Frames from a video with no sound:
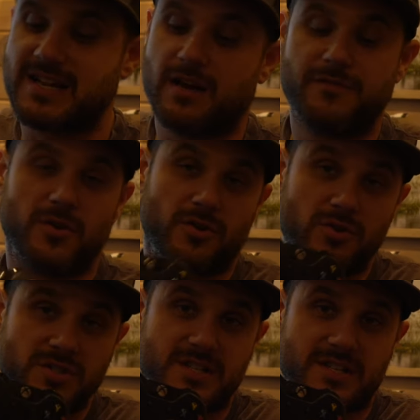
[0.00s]
Now, if you're
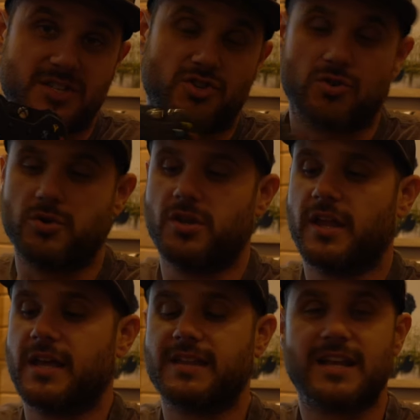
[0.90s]
used to this controller and you
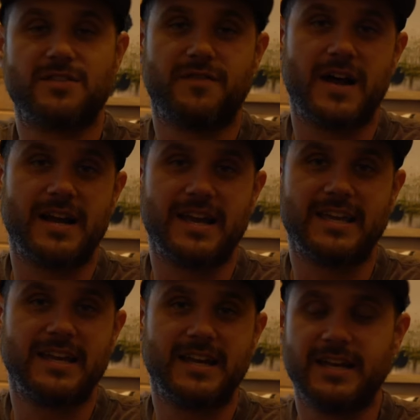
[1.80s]
like it, that's fine. I
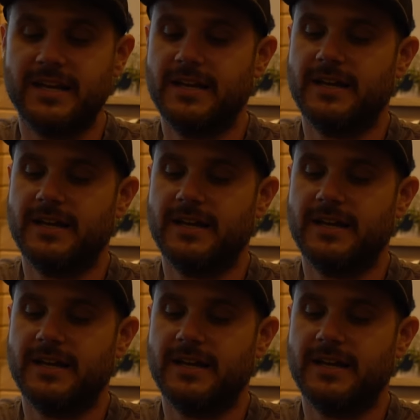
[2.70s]
get it.